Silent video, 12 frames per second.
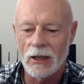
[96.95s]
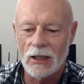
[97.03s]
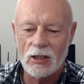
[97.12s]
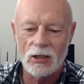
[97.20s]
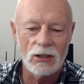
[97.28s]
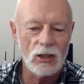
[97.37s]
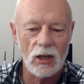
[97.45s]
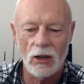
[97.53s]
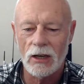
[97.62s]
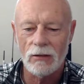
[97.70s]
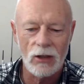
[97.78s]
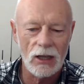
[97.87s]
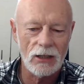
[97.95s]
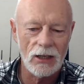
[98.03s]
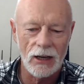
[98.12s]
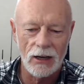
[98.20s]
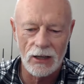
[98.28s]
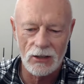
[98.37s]
It's slowed everything
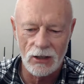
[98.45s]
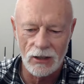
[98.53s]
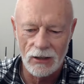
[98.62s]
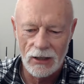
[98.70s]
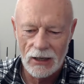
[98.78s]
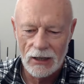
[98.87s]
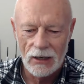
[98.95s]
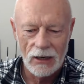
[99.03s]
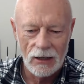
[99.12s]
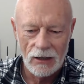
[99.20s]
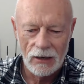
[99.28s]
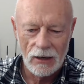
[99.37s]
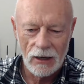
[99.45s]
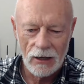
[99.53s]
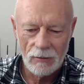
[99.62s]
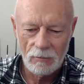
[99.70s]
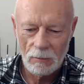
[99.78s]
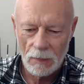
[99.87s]
down, hasn't
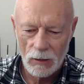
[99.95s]
it?